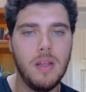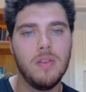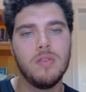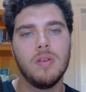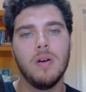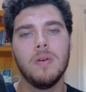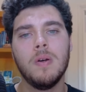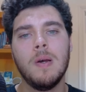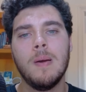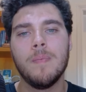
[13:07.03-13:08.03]
And so
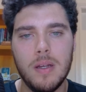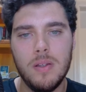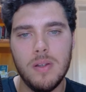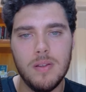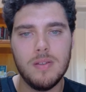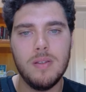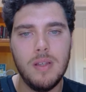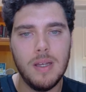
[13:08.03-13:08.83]
you can see